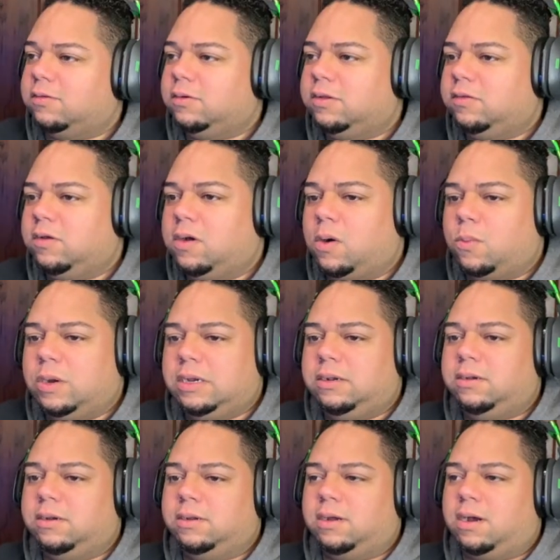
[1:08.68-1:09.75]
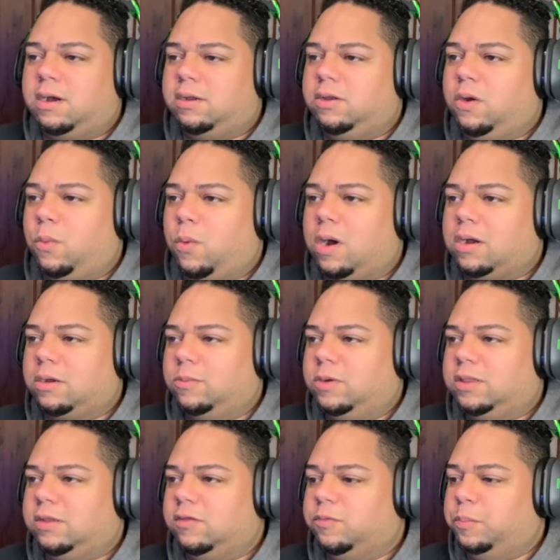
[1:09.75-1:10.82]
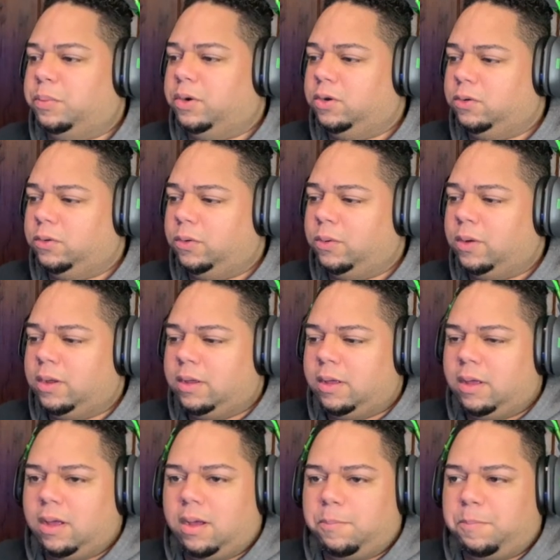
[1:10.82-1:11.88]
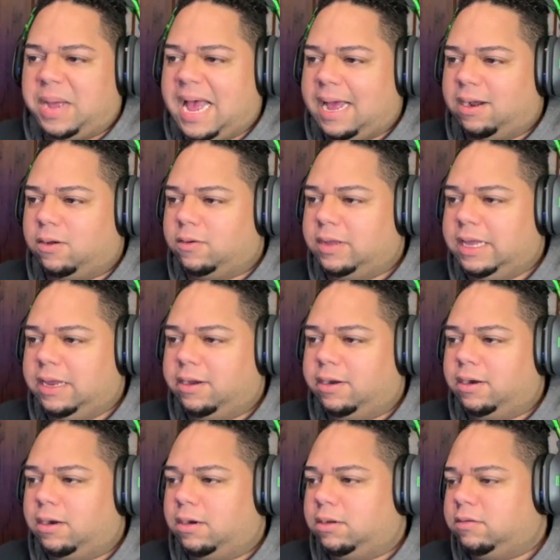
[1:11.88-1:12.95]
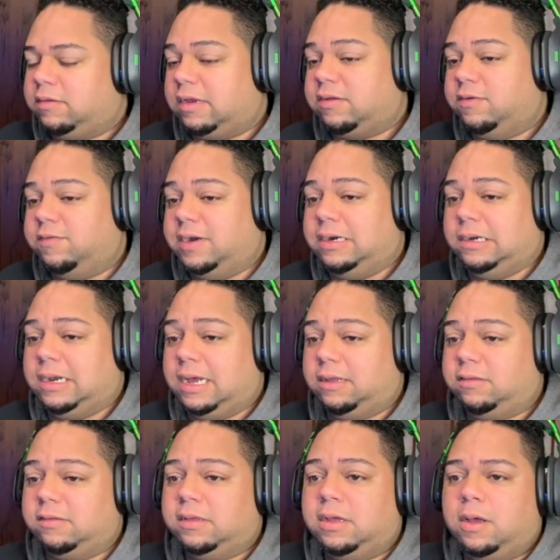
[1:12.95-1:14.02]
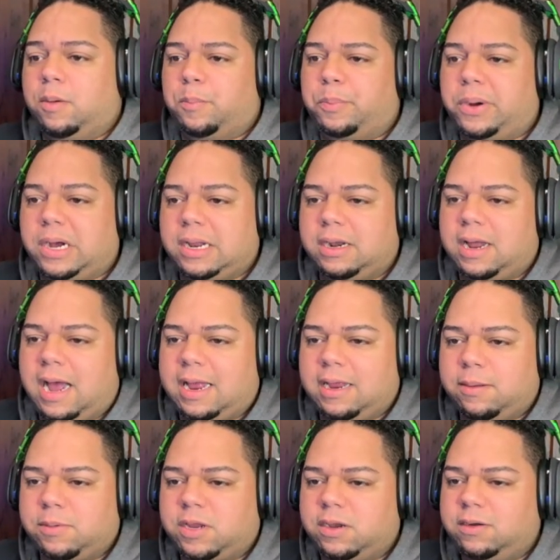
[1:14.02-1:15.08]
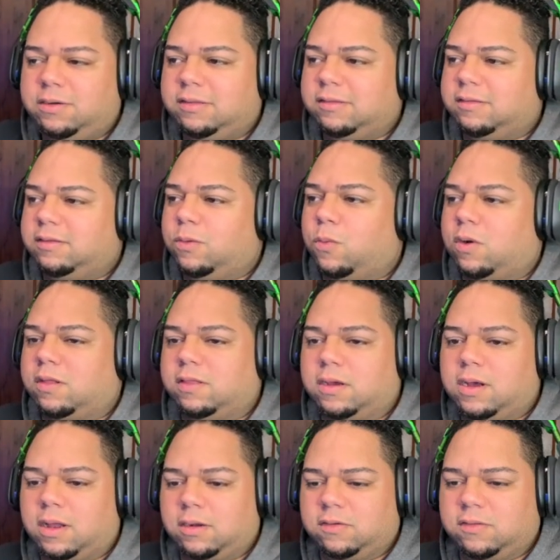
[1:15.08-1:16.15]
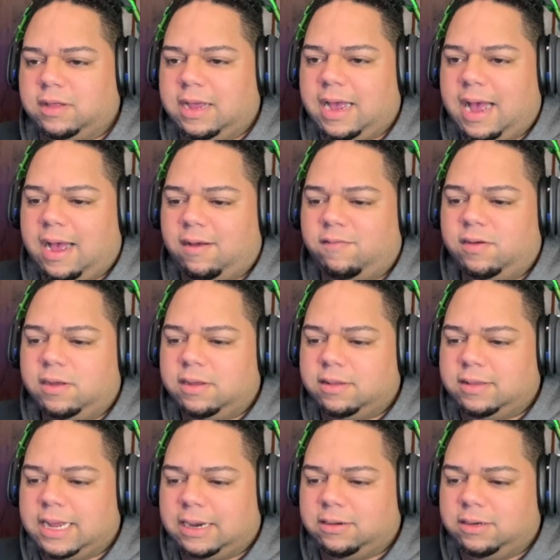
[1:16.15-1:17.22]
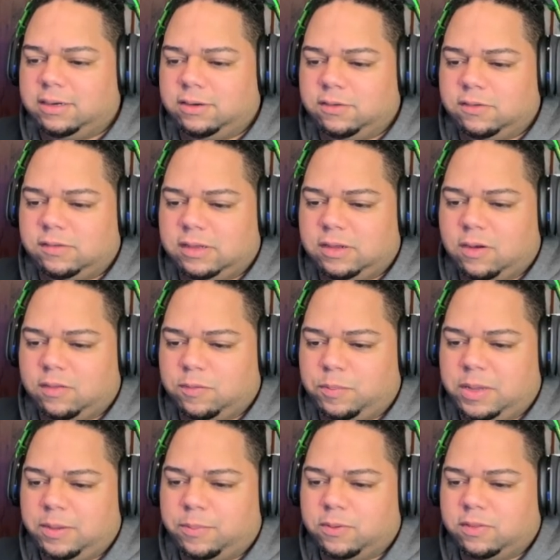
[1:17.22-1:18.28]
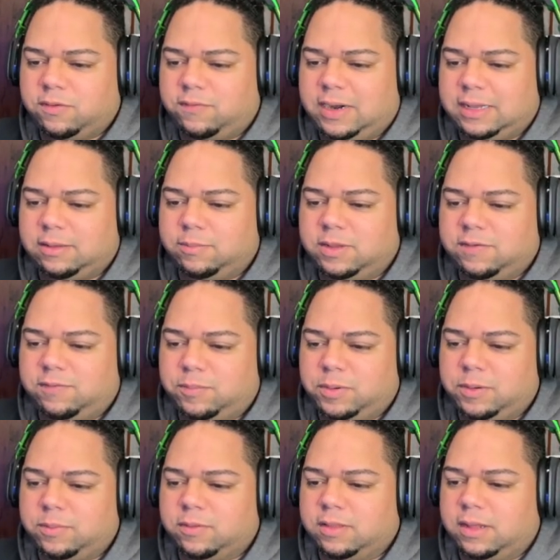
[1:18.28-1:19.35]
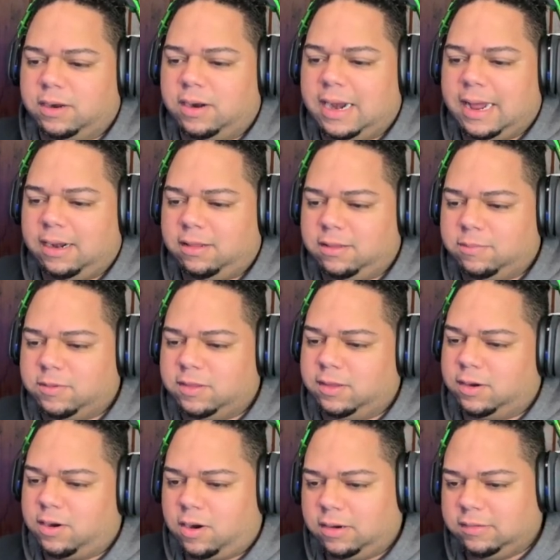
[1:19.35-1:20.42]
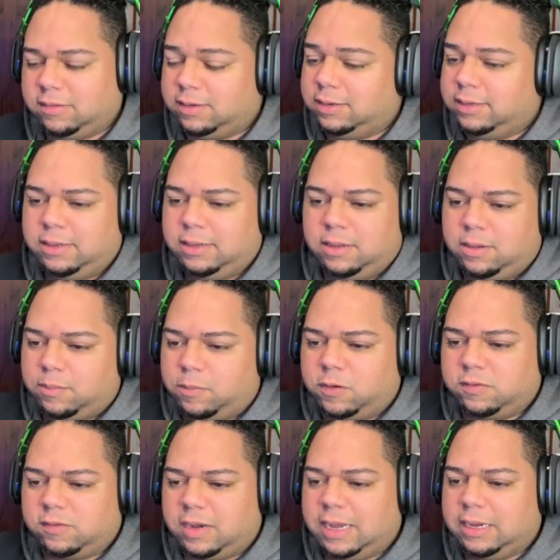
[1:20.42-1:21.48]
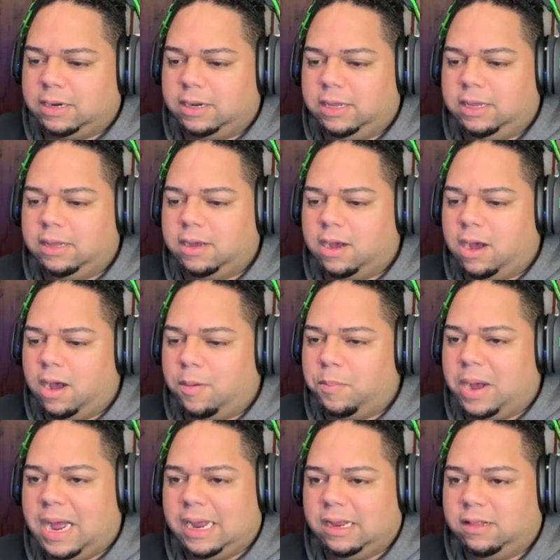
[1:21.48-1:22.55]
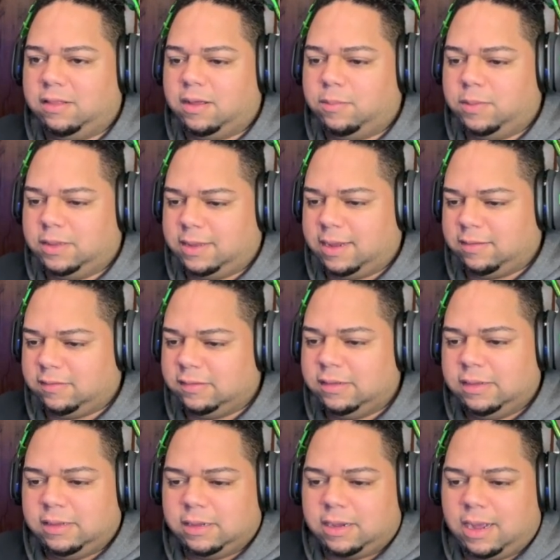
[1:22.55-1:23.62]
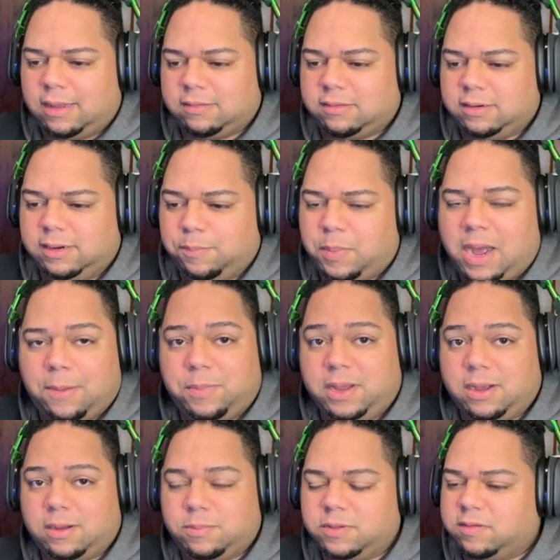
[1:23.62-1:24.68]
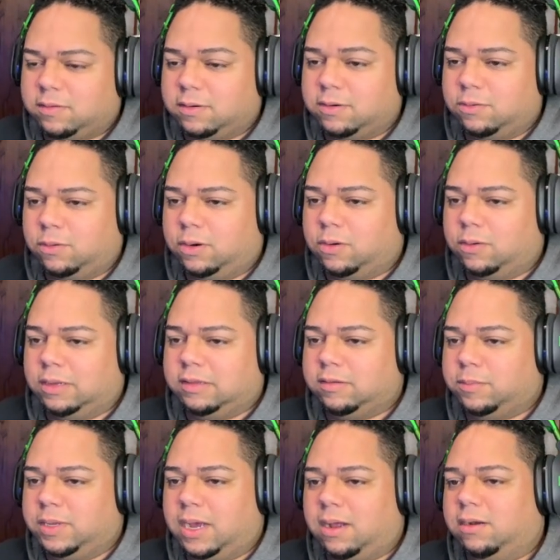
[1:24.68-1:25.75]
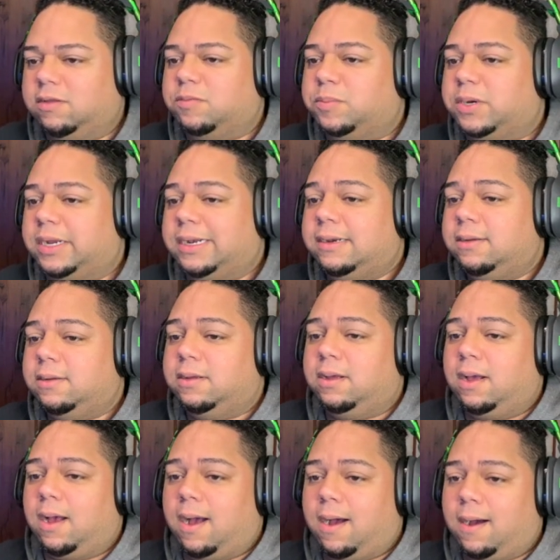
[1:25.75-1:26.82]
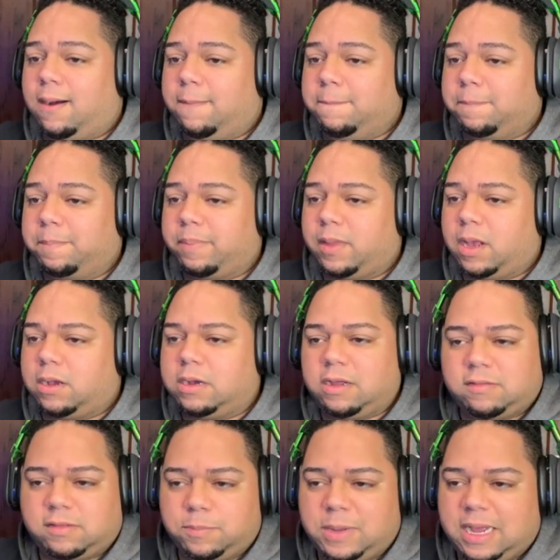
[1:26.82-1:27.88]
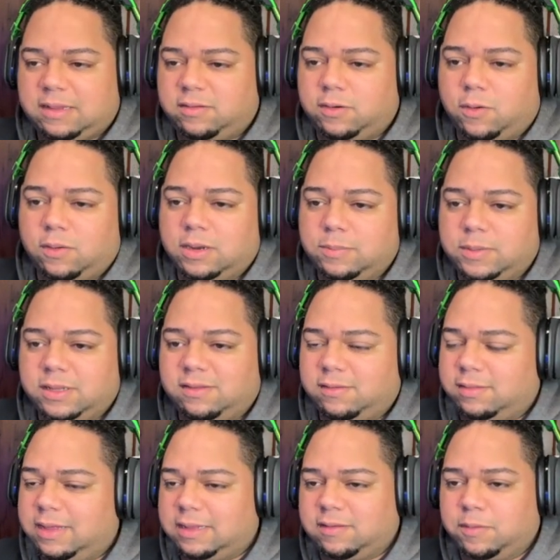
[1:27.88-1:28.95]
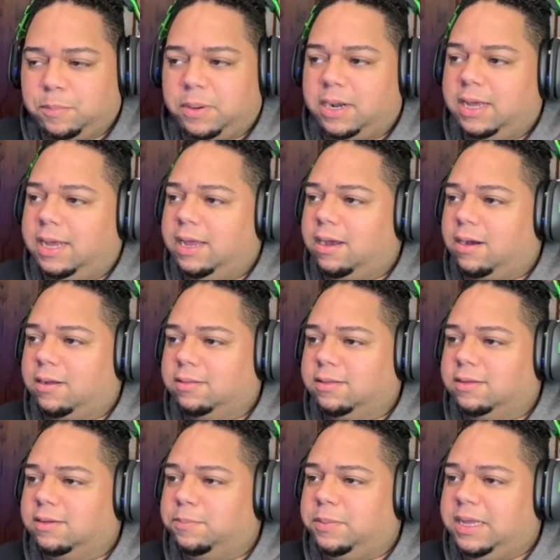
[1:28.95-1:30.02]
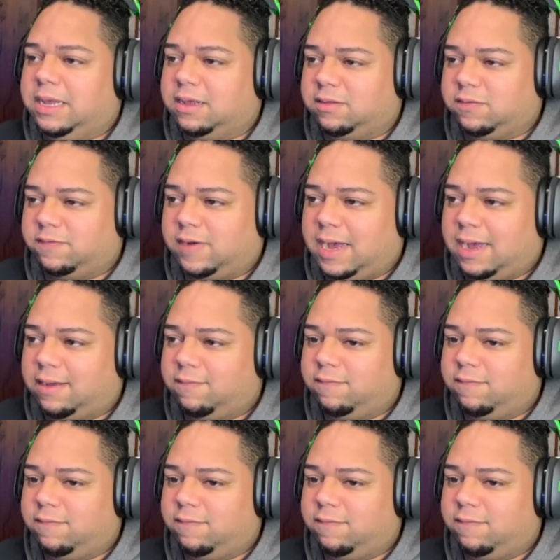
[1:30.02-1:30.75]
as you go in, you're welcome with this blue panel here. It's actually very nice. But I am curious to see what other colors they have. Down here you see all the people, the random different people that are adding them to their carts and most likely buying them, and that's constantly popping up. It's a little annoying, to be honest, but custom has no limits. That's a play on the PS5